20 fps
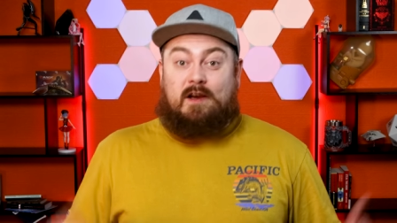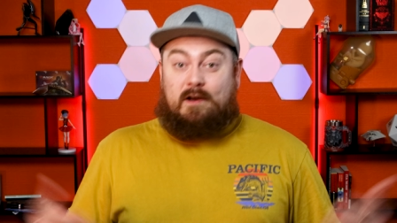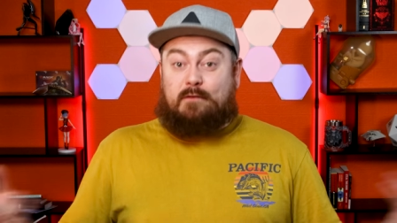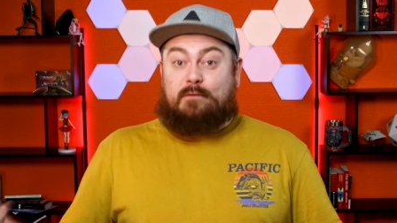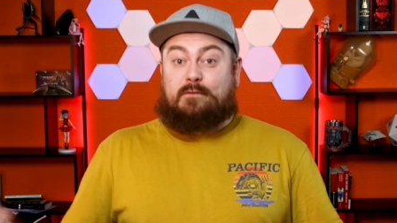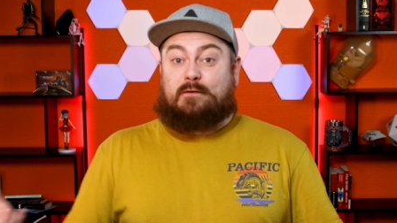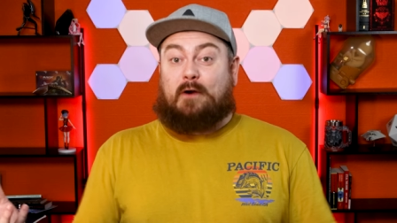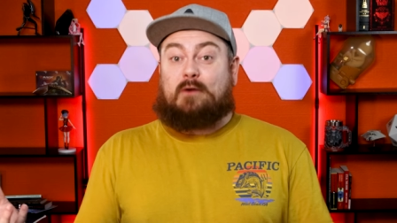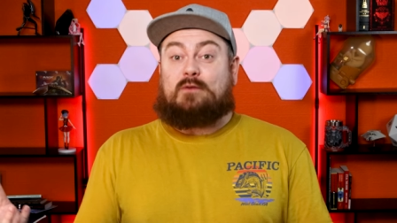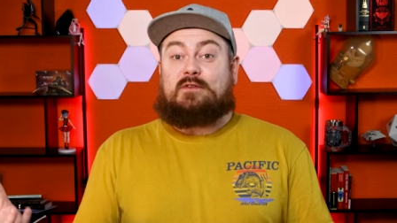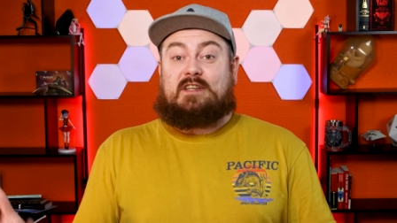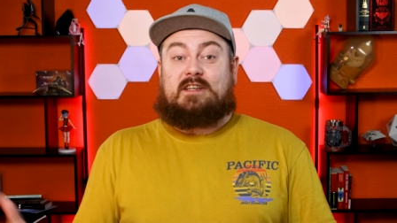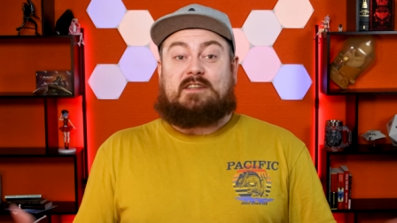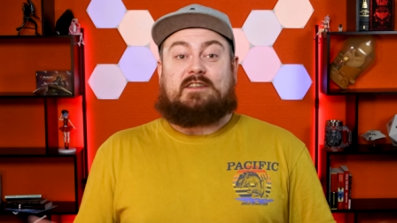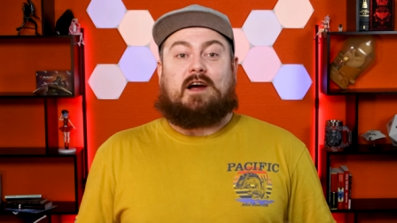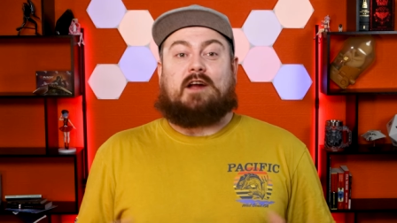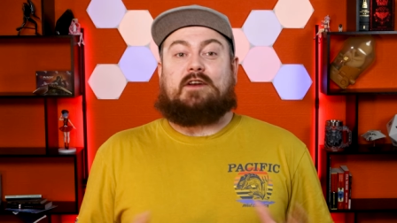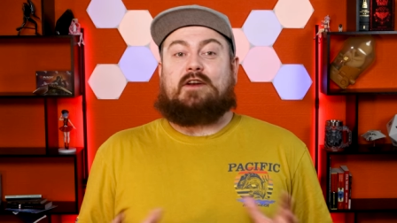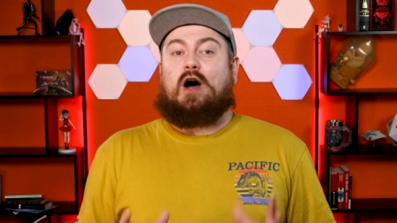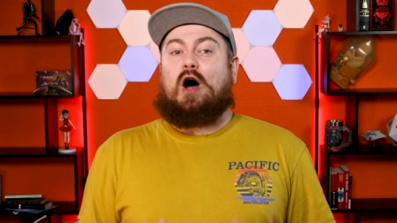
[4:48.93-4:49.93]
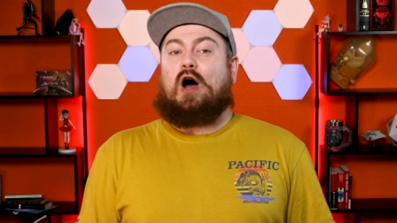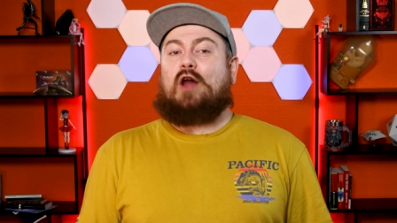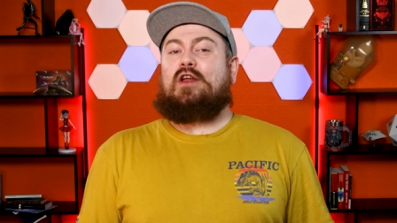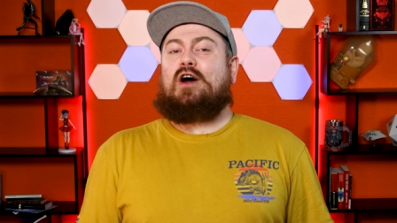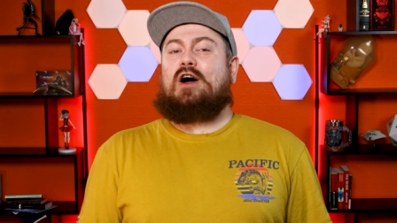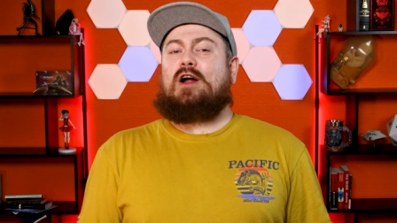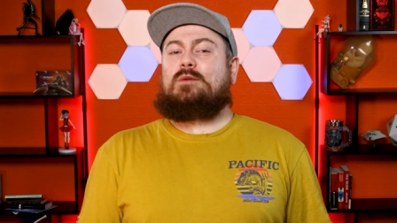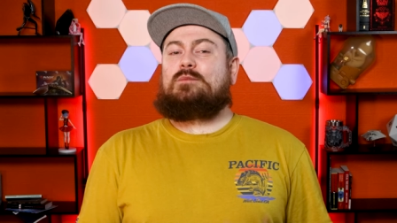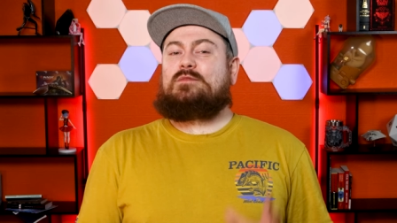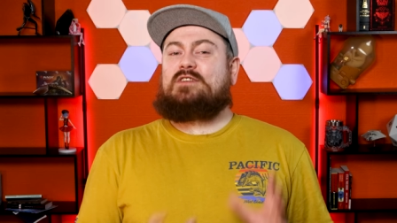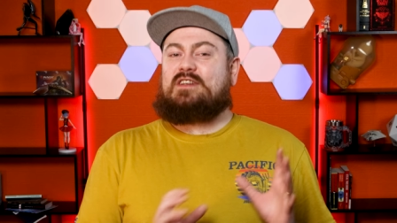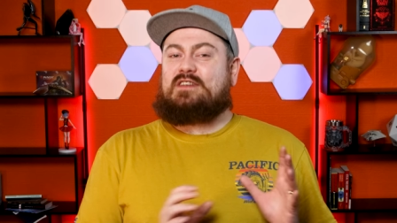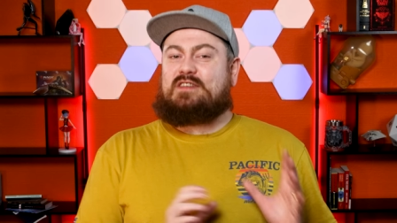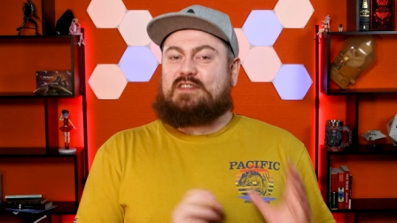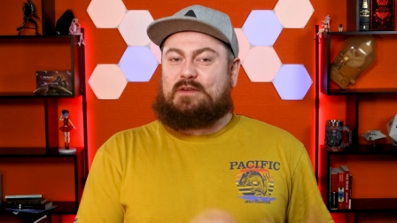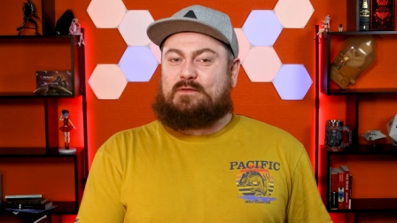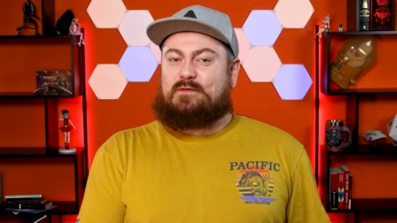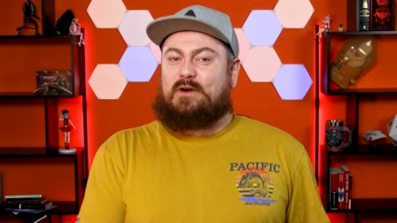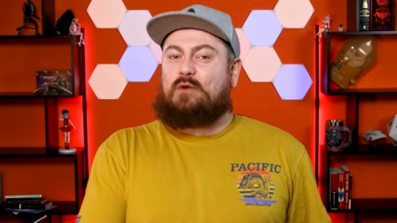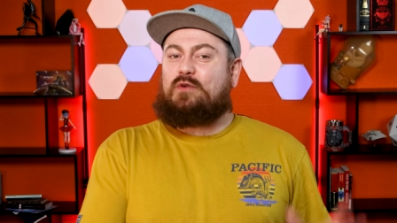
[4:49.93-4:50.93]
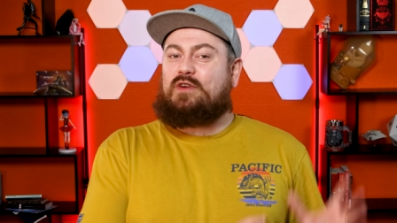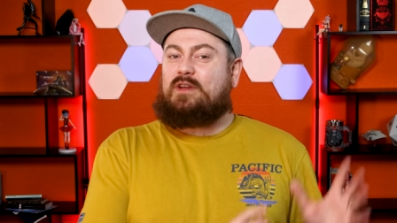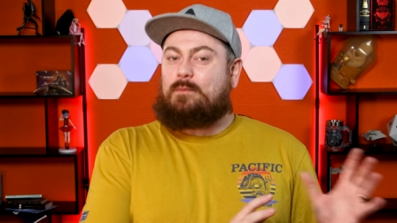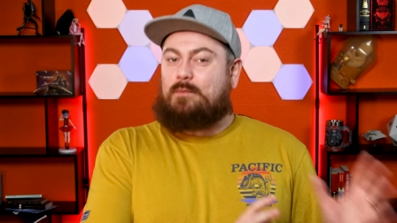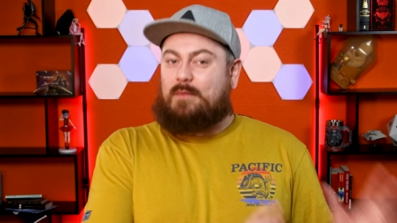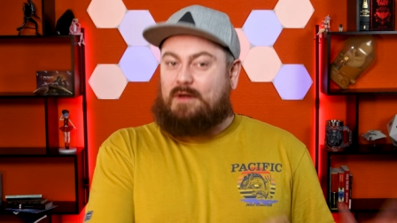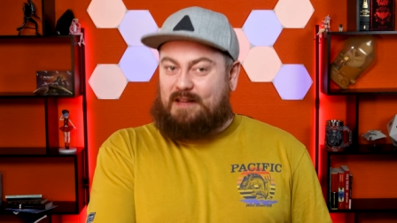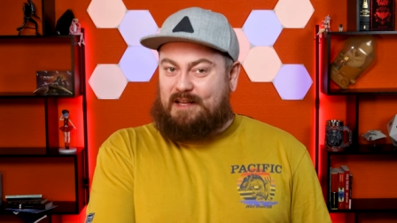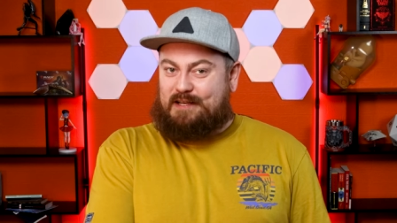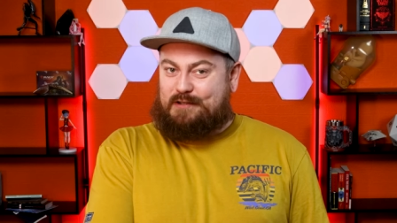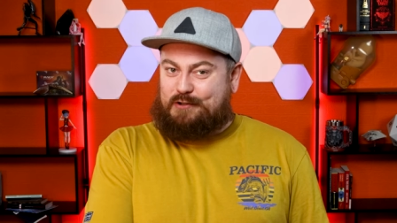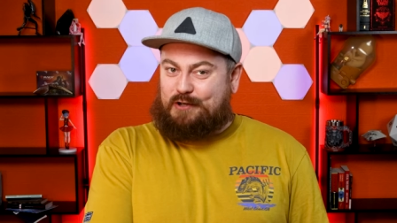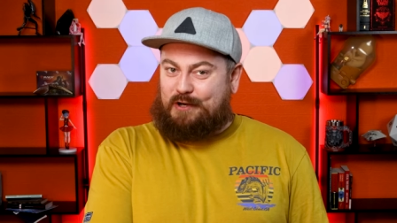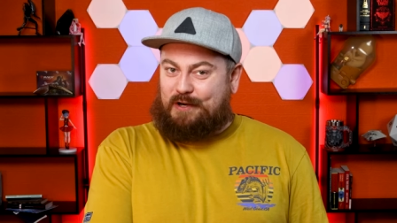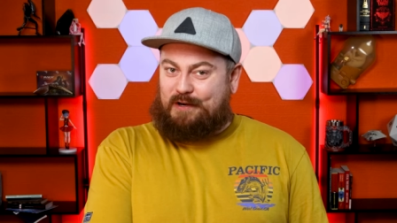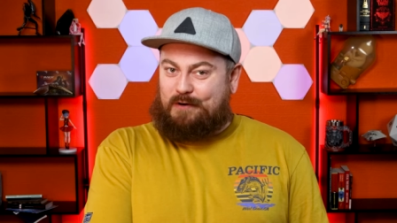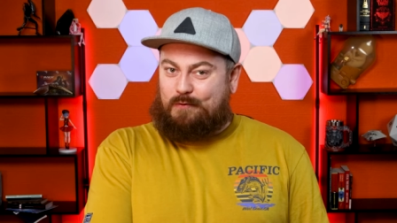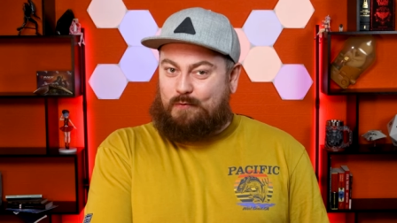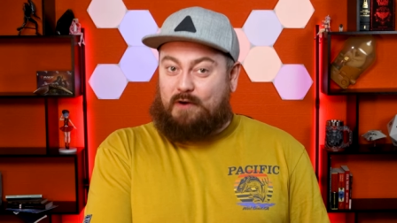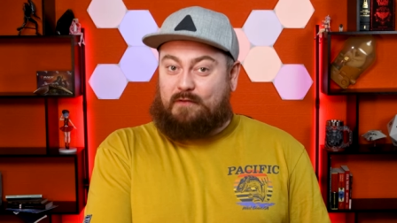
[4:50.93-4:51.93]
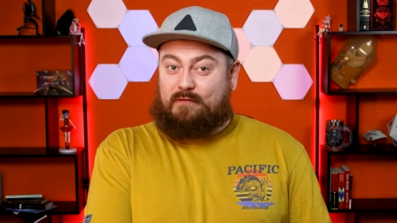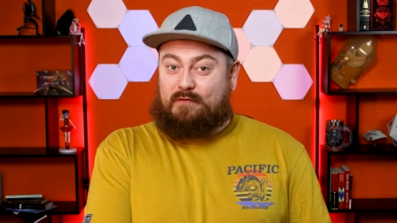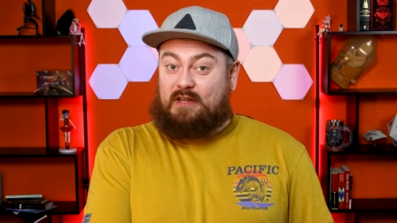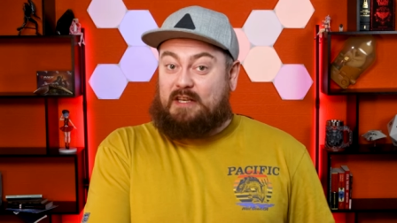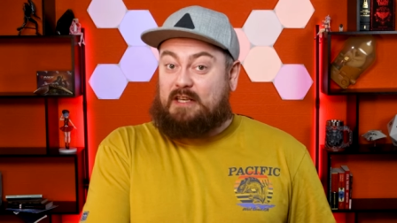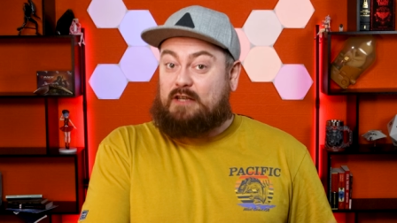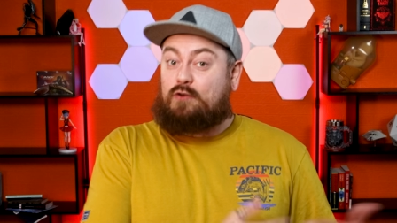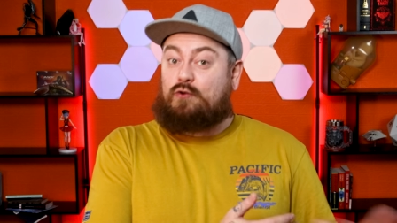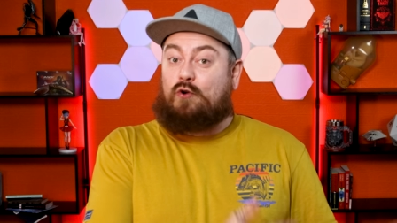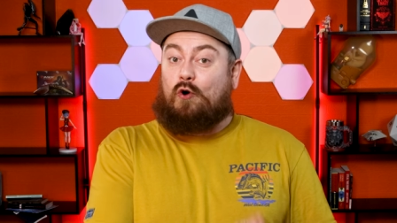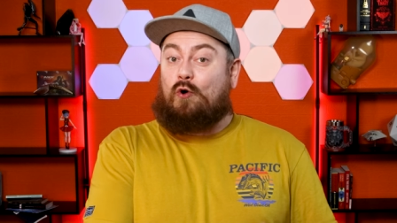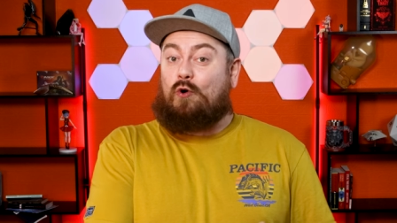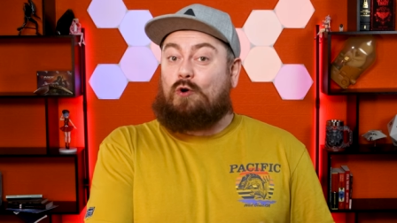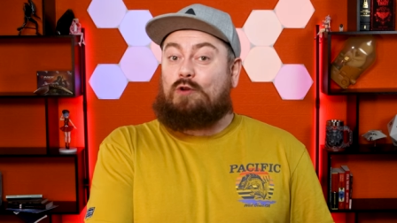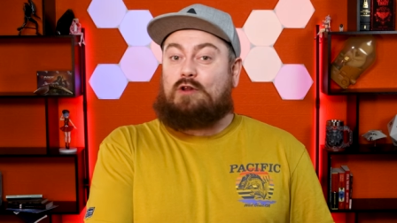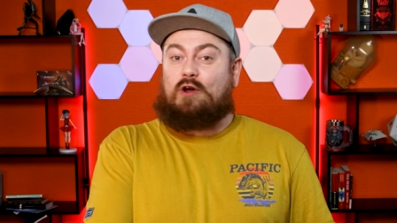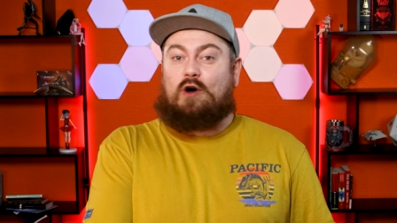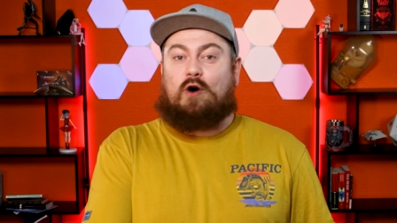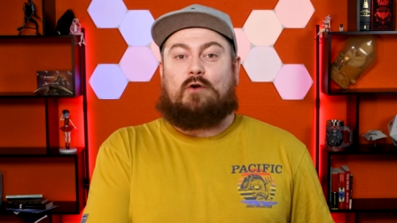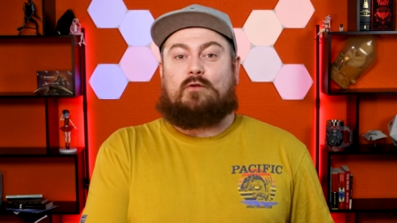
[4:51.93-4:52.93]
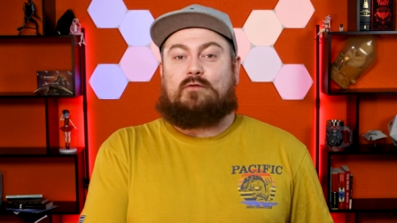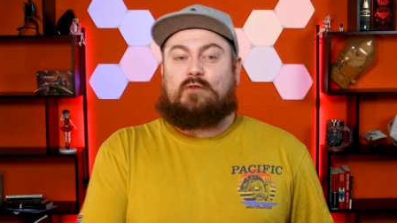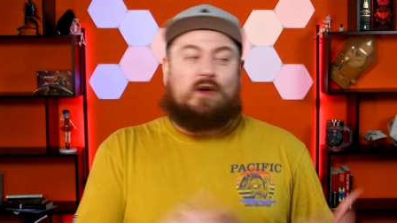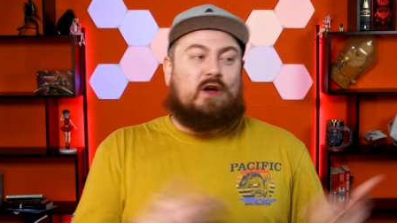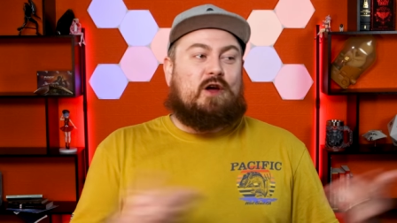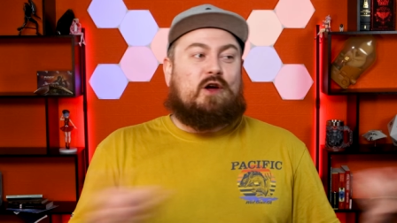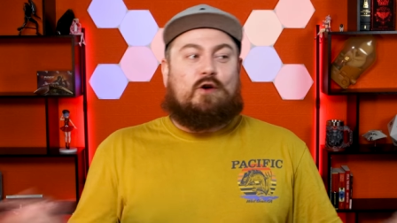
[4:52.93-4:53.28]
founded an unarmed civilian militia with the goal of